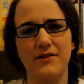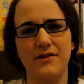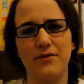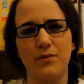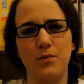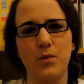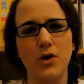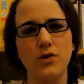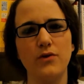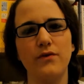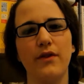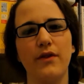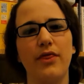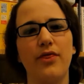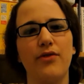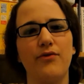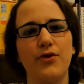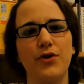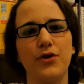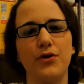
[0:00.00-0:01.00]
of woven
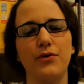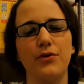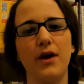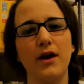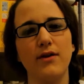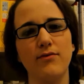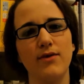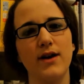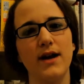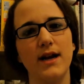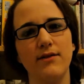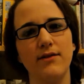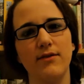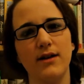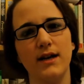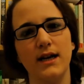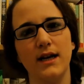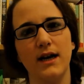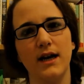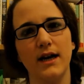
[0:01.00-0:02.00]
through that I really,
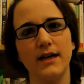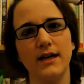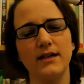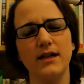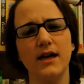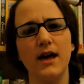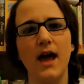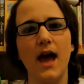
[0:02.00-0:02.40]
really liked.